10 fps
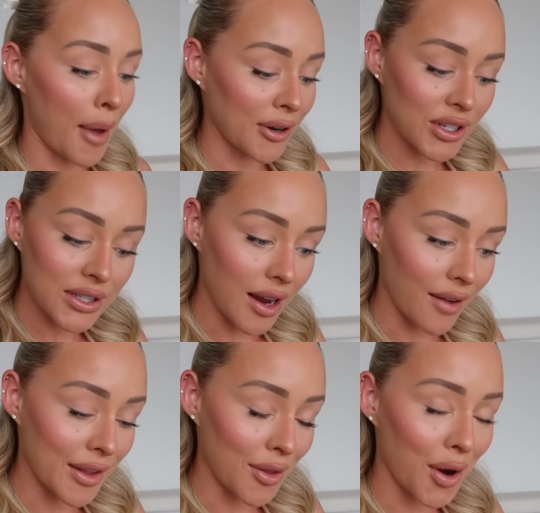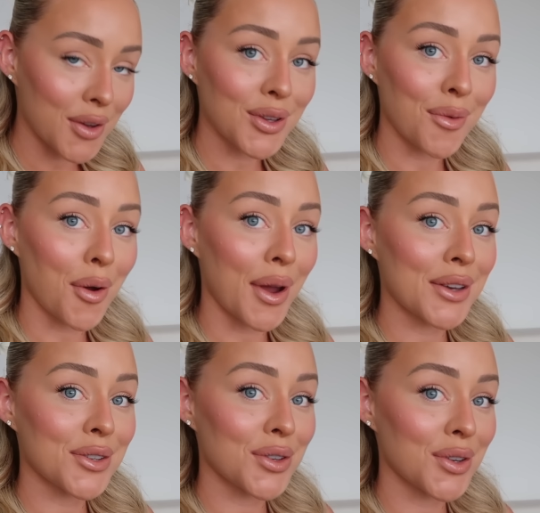I'm actually starving though, so I'm
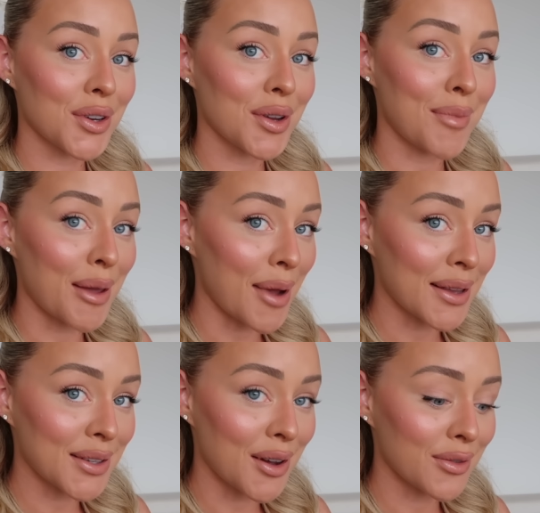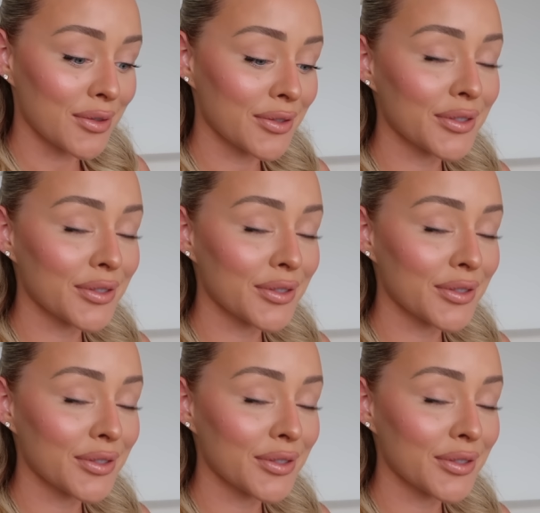going to make myself